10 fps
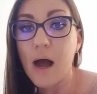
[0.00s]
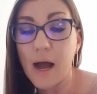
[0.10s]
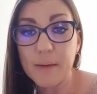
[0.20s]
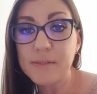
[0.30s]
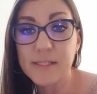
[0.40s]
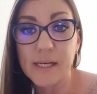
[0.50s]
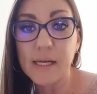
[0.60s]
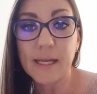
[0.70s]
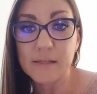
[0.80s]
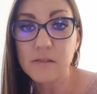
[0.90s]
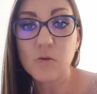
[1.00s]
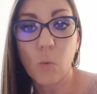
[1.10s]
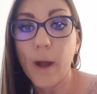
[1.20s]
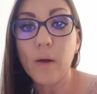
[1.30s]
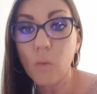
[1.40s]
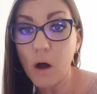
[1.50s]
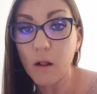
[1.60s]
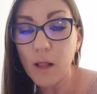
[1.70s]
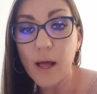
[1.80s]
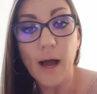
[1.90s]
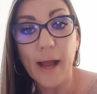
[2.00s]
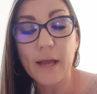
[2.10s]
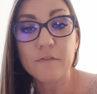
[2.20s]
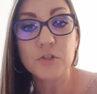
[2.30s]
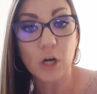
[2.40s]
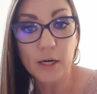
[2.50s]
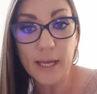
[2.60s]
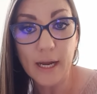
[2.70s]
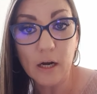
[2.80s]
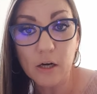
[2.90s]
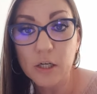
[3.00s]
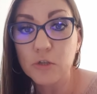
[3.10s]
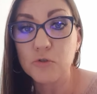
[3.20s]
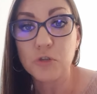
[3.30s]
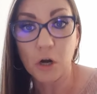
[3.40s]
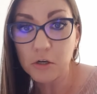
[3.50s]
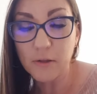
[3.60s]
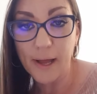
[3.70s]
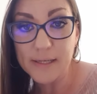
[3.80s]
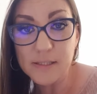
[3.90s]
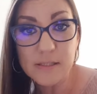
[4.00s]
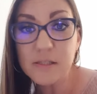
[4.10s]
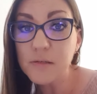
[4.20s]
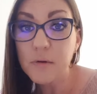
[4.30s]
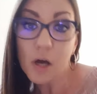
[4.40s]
I'm sitting against a white wall. I have dark hair, dark glasses.